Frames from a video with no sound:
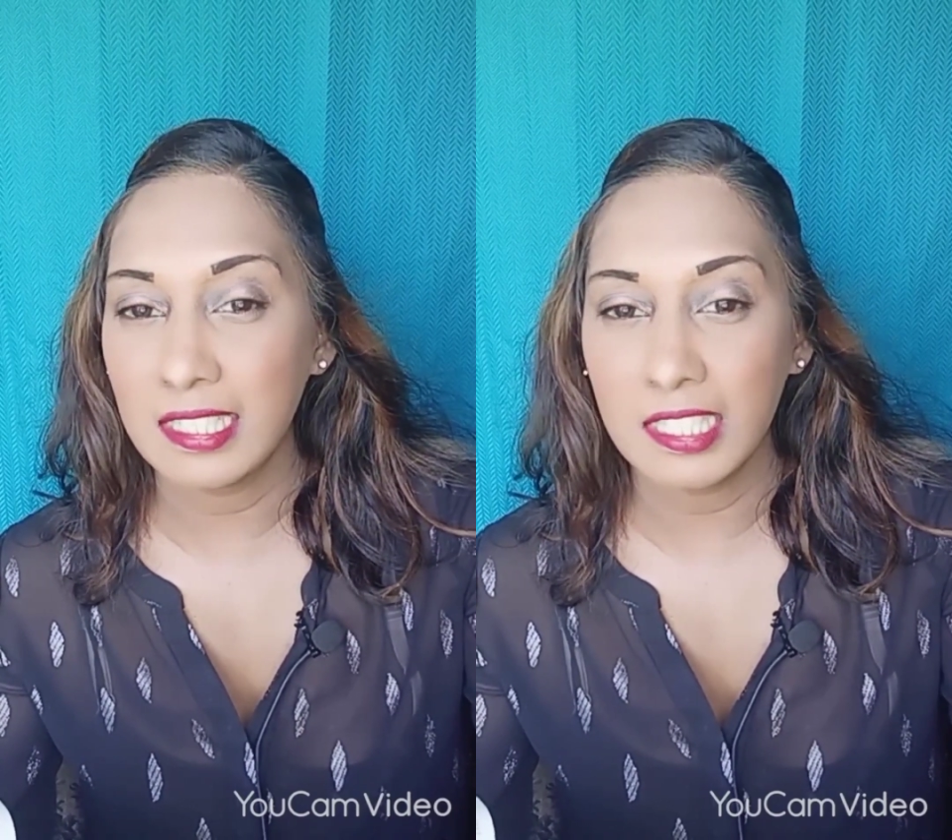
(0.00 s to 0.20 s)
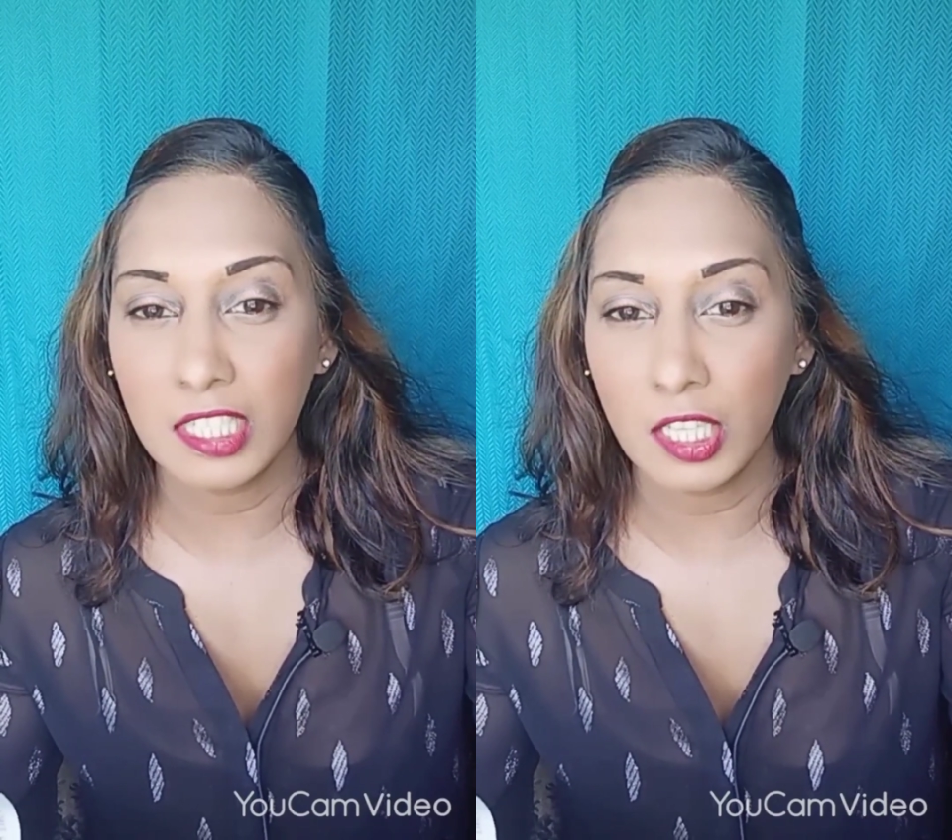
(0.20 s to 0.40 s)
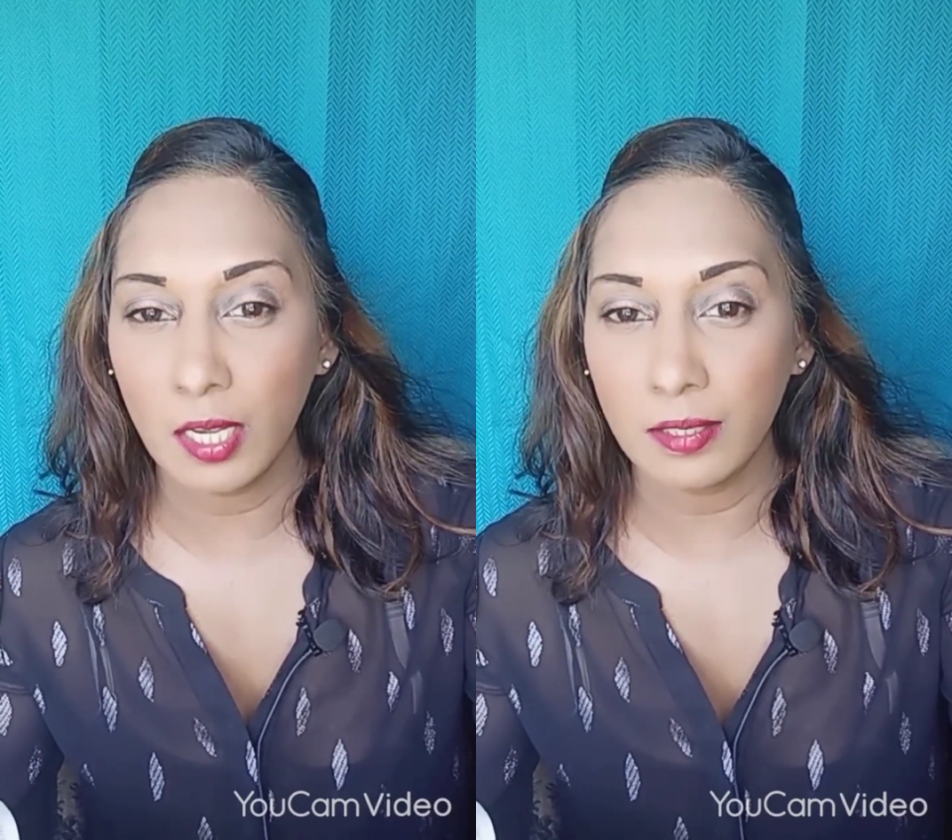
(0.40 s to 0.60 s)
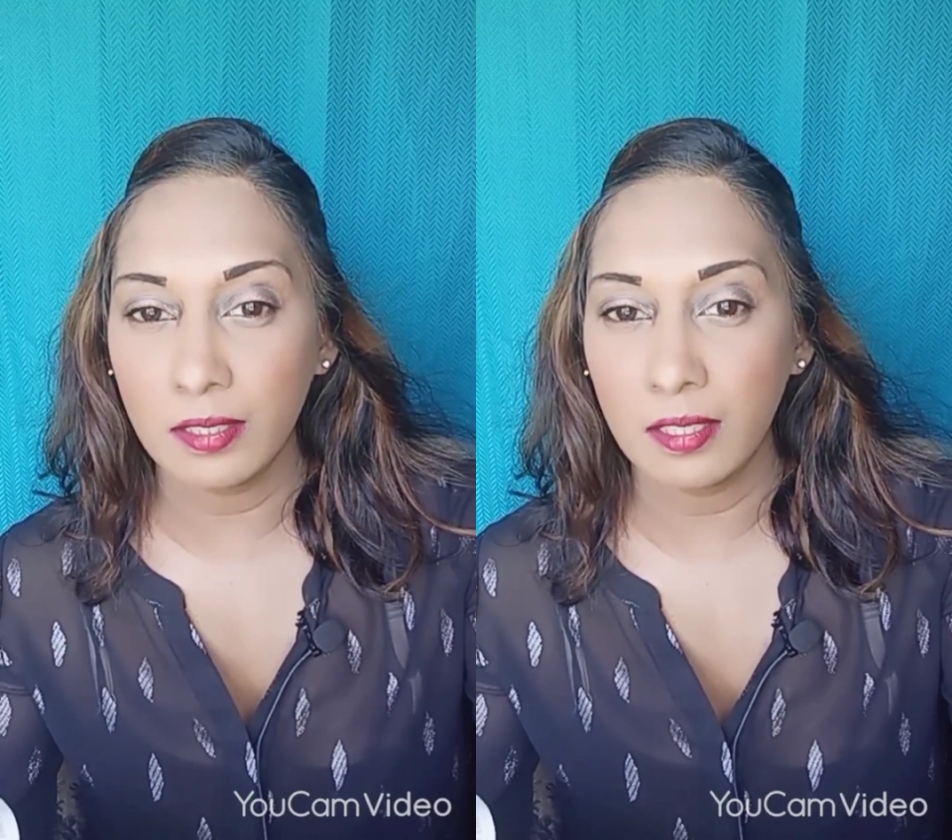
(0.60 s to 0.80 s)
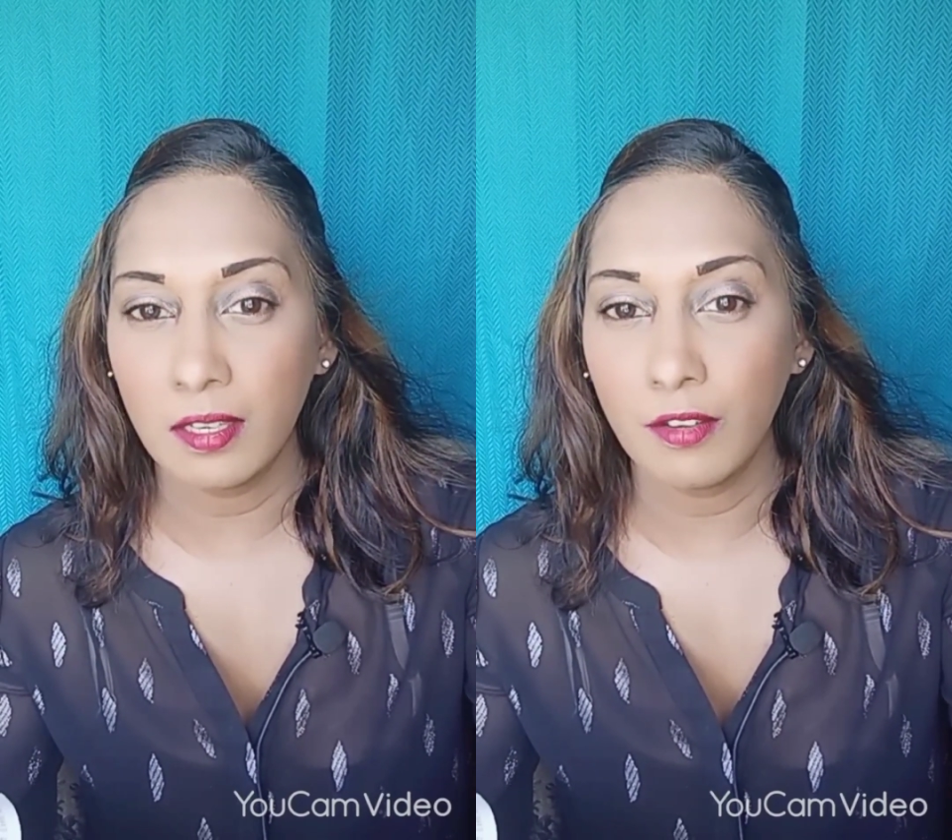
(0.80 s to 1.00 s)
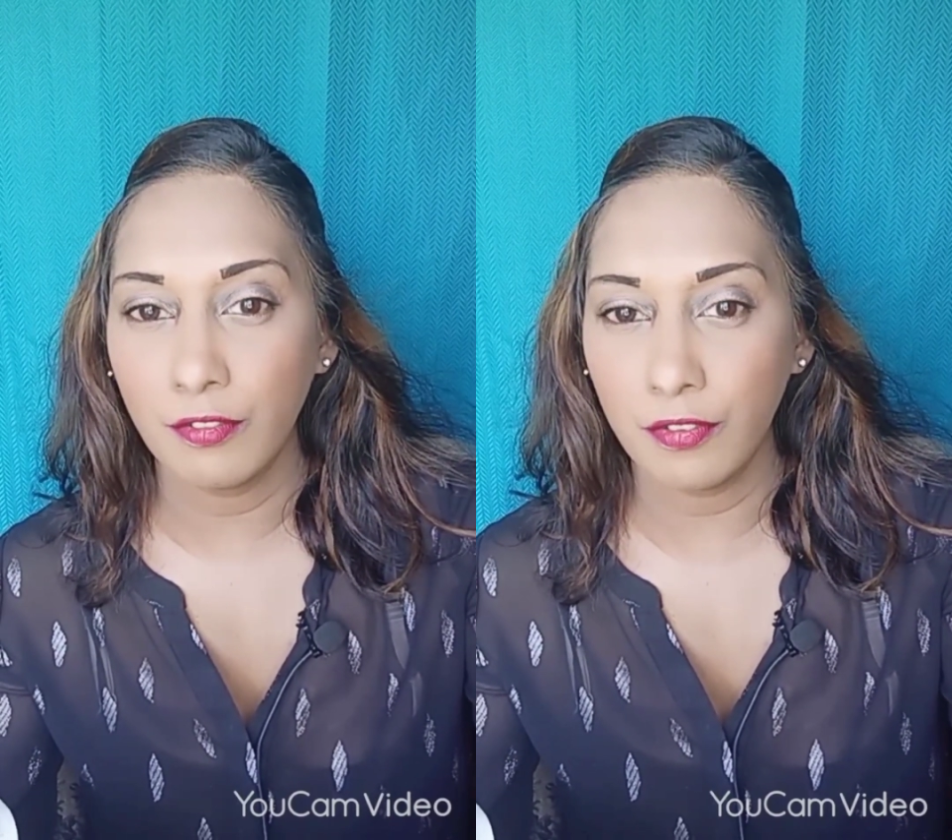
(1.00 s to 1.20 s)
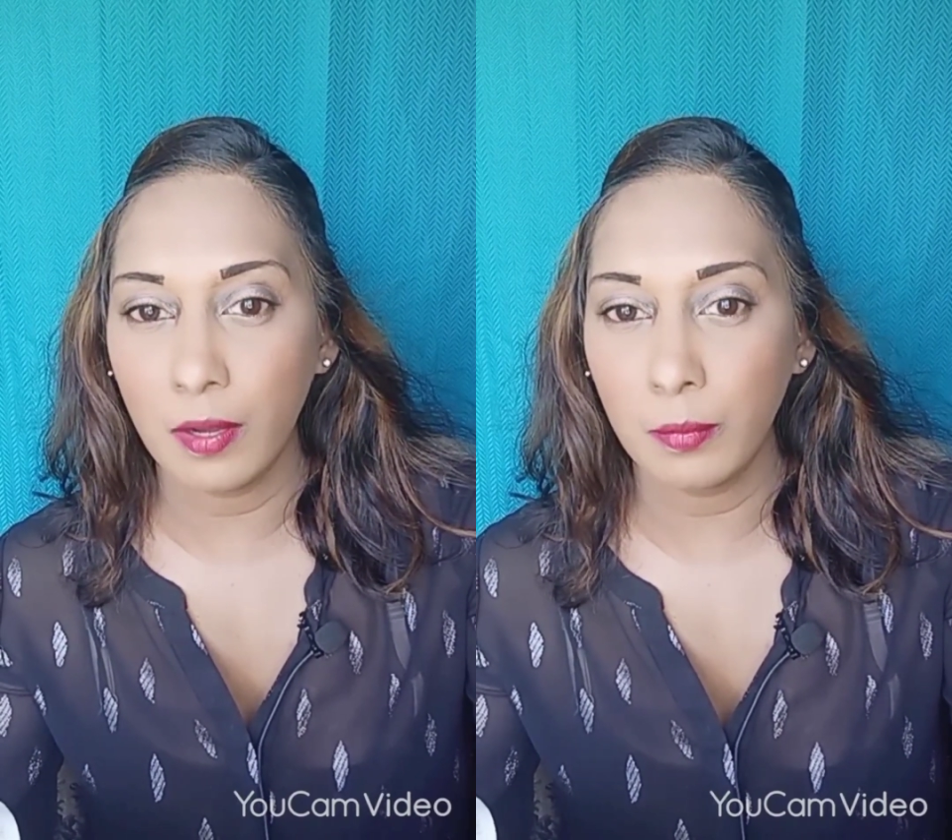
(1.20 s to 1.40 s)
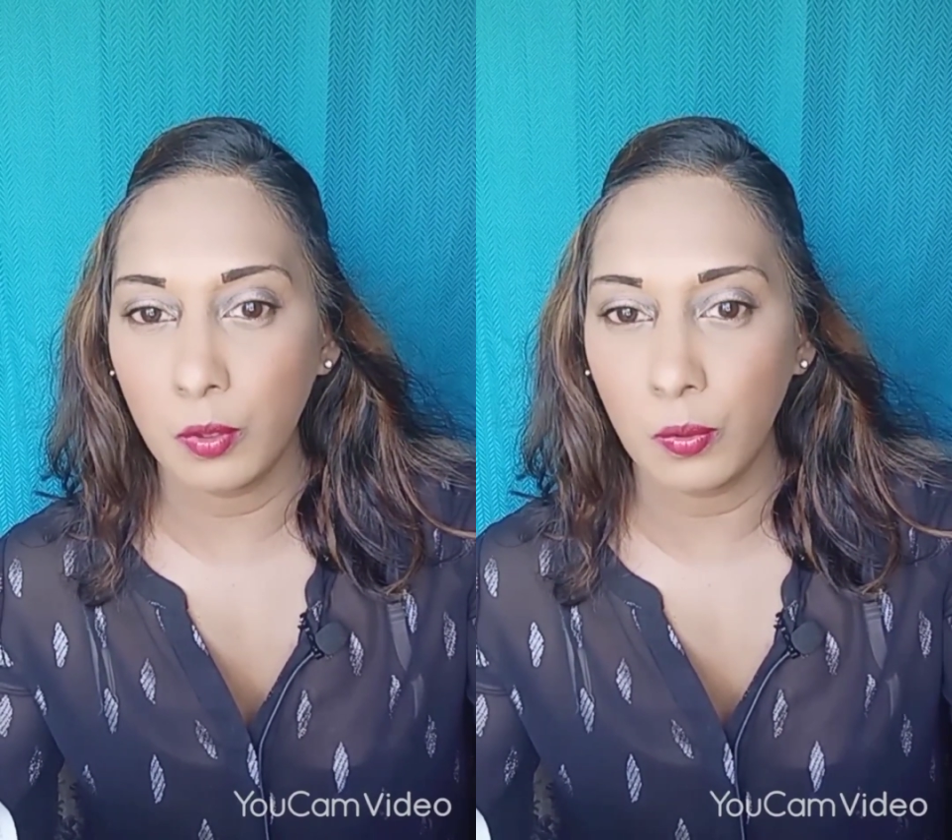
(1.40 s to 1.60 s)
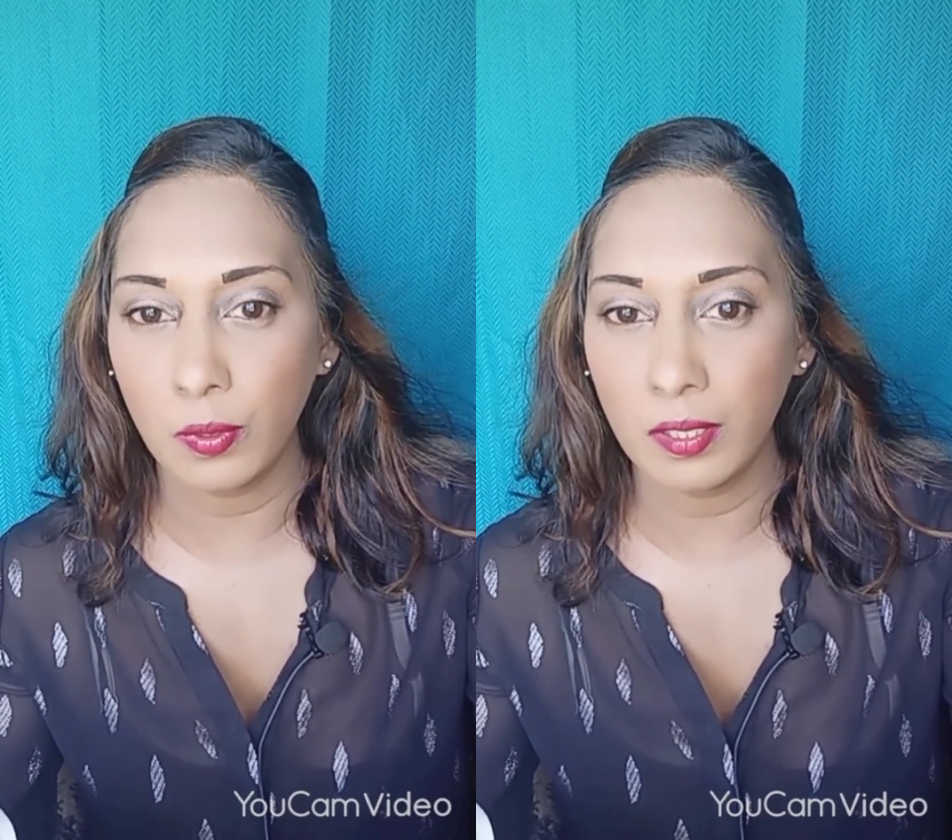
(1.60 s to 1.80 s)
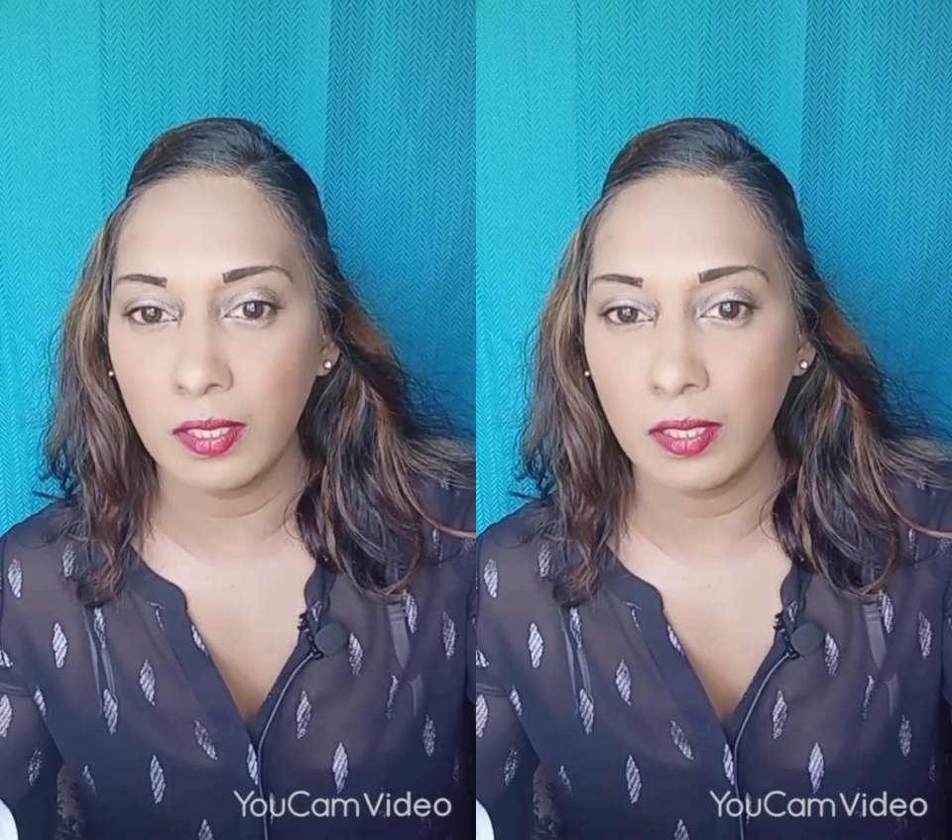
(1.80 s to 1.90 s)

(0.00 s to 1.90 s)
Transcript: not from God.